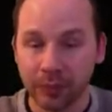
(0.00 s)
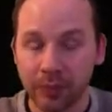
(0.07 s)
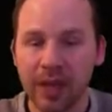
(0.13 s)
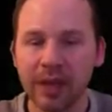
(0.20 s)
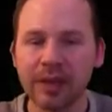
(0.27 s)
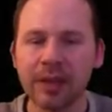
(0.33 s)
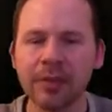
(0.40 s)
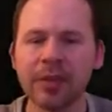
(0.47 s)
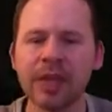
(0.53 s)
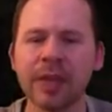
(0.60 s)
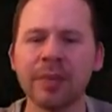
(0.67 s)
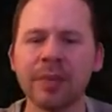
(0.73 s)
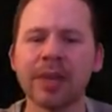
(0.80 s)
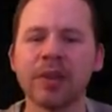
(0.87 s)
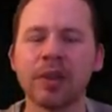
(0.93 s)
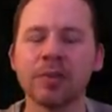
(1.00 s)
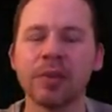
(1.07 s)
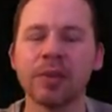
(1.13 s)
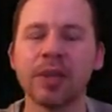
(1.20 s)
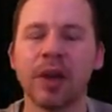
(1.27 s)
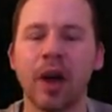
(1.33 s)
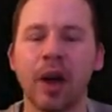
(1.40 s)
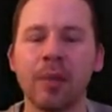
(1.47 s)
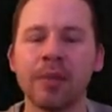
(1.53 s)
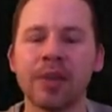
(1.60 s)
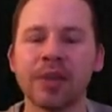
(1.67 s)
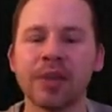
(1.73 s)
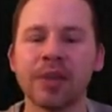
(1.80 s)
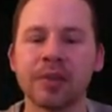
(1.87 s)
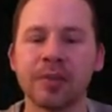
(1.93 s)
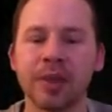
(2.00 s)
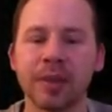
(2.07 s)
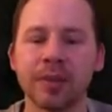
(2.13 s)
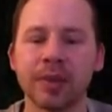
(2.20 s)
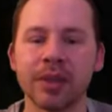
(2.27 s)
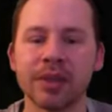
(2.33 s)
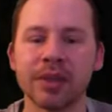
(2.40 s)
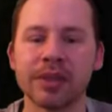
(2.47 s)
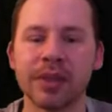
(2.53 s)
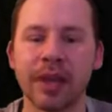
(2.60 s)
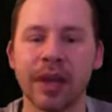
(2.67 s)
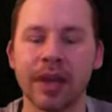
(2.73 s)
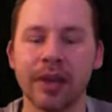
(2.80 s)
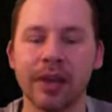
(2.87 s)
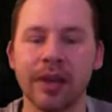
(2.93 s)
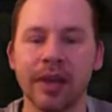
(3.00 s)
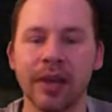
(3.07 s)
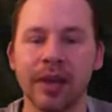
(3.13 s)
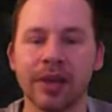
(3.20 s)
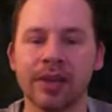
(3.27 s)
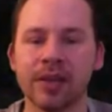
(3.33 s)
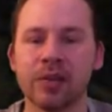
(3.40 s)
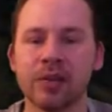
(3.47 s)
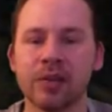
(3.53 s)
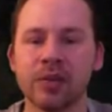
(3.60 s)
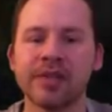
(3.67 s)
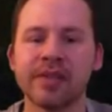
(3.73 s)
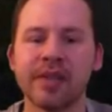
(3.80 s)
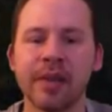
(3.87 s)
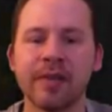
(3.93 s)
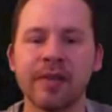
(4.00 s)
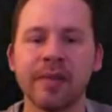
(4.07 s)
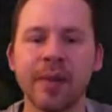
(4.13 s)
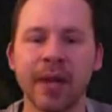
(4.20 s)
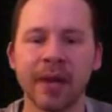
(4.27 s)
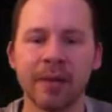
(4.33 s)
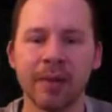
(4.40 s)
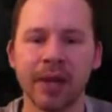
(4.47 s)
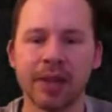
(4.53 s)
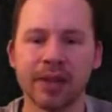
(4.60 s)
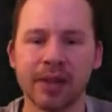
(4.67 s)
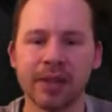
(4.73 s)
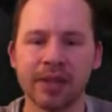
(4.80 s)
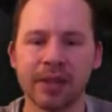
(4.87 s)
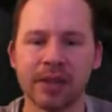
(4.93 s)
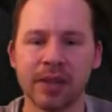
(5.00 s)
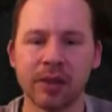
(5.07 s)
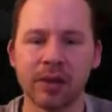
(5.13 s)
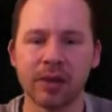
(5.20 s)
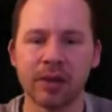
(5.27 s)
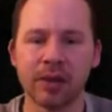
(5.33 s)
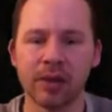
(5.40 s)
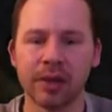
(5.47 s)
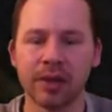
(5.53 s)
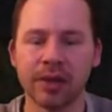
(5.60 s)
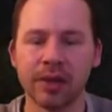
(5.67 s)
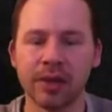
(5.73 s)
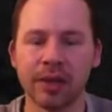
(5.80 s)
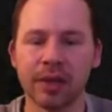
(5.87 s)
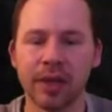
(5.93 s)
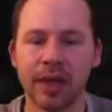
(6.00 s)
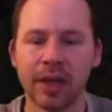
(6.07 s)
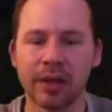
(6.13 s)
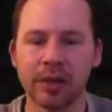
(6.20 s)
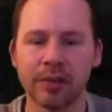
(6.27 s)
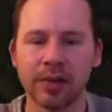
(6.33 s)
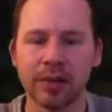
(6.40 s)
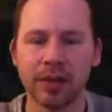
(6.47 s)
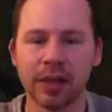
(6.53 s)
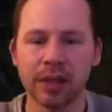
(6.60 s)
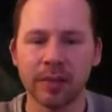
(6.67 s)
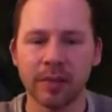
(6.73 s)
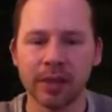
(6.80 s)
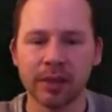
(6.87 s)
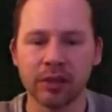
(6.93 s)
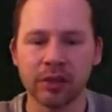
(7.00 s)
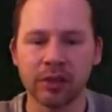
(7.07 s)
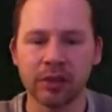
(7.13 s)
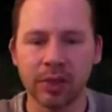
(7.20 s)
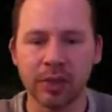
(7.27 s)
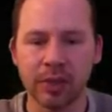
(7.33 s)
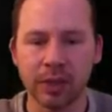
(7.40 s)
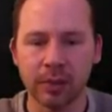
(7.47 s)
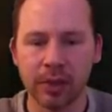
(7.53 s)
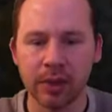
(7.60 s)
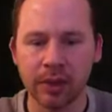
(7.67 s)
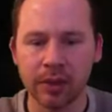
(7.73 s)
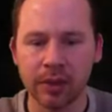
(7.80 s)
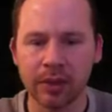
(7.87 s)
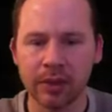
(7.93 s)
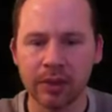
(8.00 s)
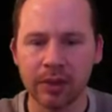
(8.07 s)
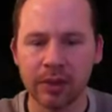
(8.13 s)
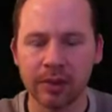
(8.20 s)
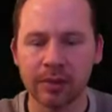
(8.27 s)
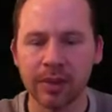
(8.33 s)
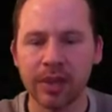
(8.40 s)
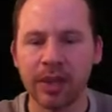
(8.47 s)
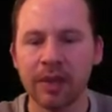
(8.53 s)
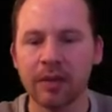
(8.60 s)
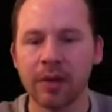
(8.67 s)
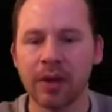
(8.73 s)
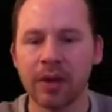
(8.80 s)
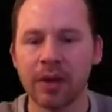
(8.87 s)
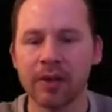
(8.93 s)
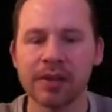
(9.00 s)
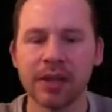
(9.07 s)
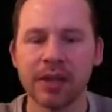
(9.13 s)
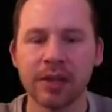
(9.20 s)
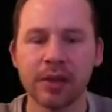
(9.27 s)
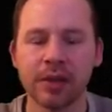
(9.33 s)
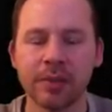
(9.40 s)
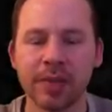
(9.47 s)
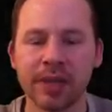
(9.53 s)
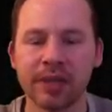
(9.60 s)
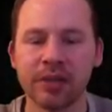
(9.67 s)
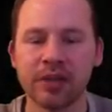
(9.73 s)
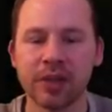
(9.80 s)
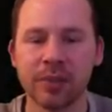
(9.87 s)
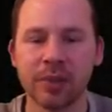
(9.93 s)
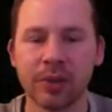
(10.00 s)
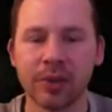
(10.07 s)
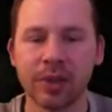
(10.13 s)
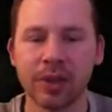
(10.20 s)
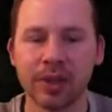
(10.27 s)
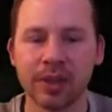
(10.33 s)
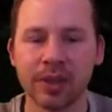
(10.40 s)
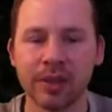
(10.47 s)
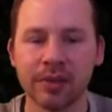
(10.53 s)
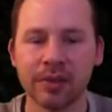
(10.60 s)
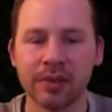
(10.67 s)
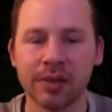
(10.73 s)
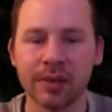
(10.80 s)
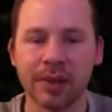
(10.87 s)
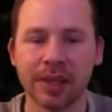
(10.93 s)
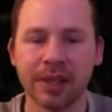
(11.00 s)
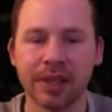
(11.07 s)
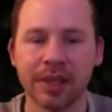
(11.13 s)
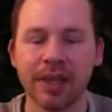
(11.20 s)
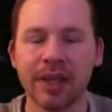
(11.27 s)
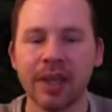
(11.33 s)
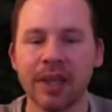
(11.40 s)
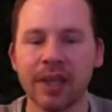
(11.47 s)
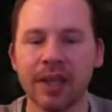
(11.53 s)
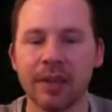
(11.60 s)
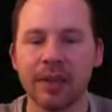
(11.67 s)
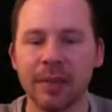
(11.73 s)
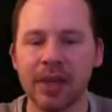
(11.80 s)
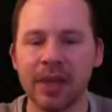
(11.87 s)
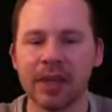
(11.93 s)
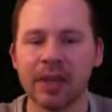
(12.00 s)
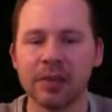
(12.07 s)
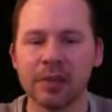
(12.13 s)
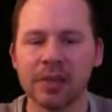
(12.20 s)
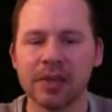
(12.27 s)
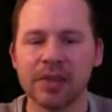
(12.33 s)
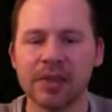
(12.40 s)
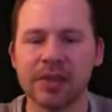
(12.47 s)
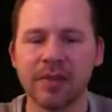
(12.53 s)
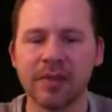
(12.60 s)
Something that might not be obvious to people is that this was 7 megabytes as a download. I don't think I can make this jump, by the way. Oh, here I go. For whatever reason, I couldn't make this jump earlier in Quake. This was a 7